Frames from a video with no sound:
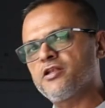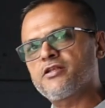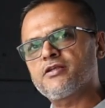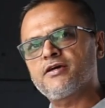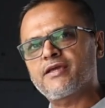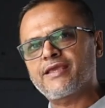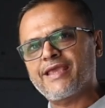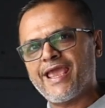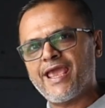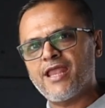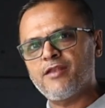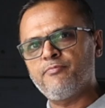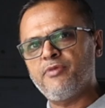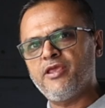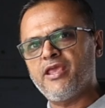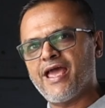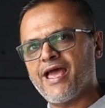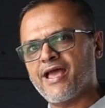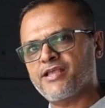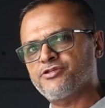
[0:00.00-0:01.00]
filter
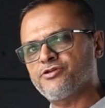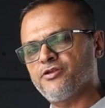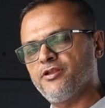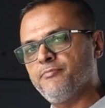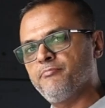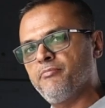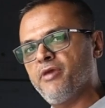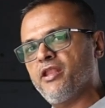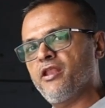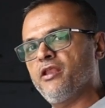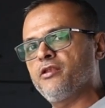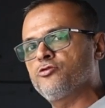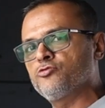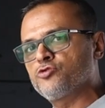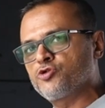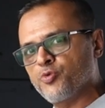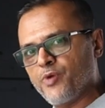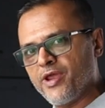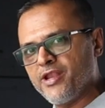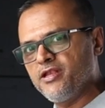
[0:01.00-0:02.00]
can be actually made
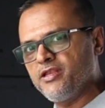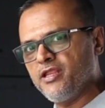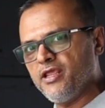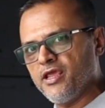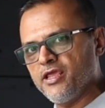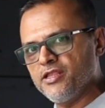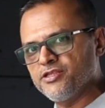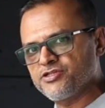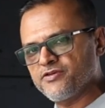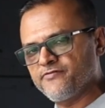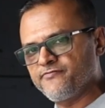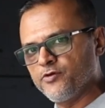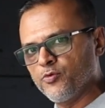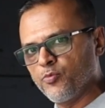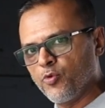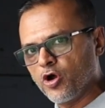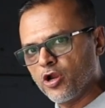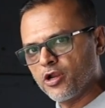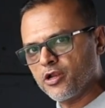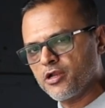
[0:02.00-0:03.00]
into 20 inch
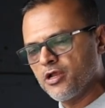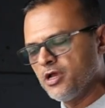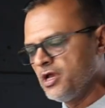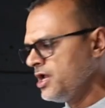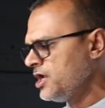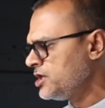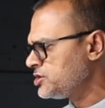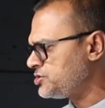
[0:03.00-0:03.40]
if you want.